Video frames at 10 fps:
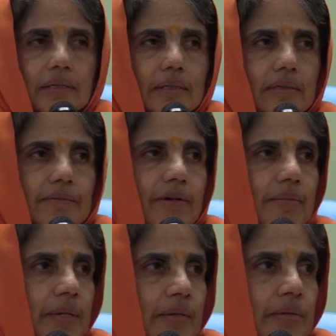
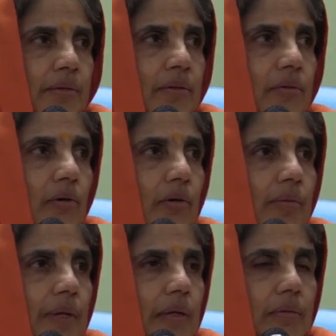information
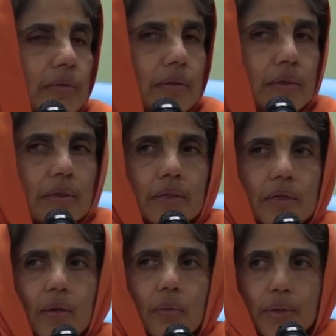overload
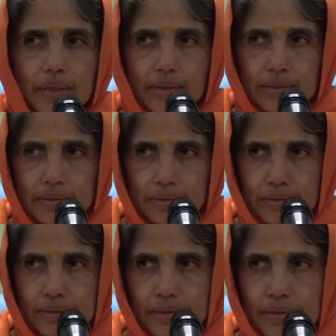world.
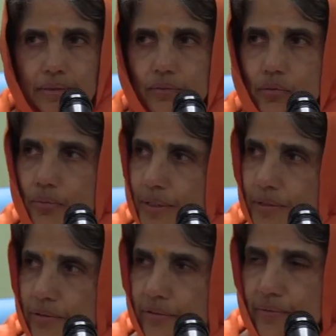Too
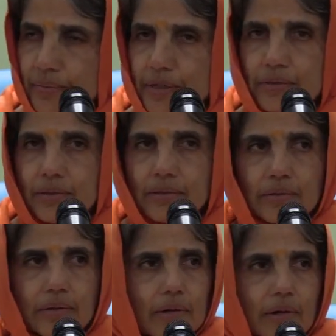much information
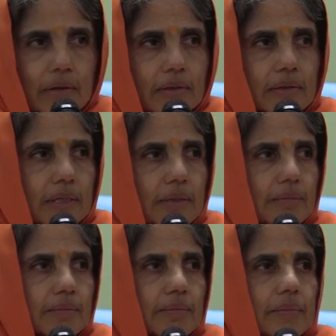all the time.